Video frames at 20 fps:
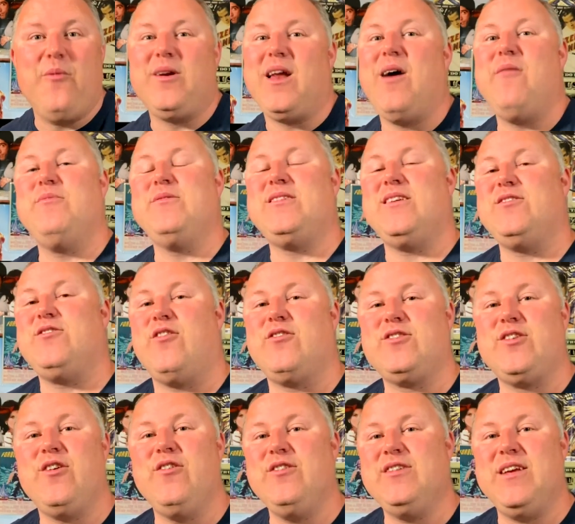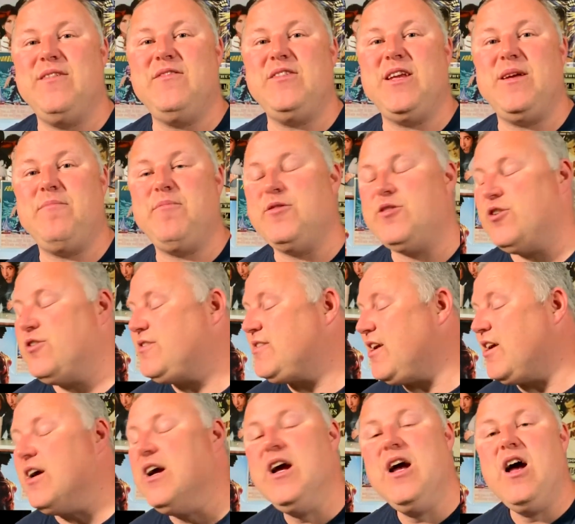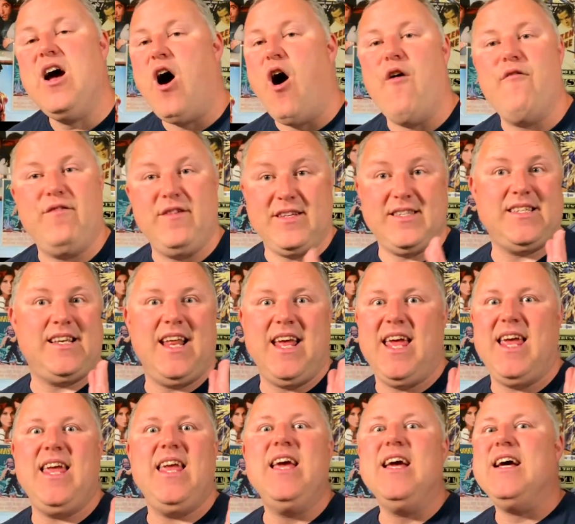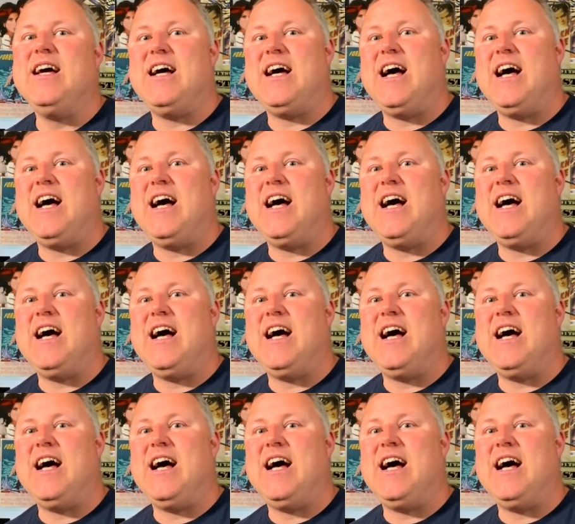when I was a Doctor Who DVD producer, obviously,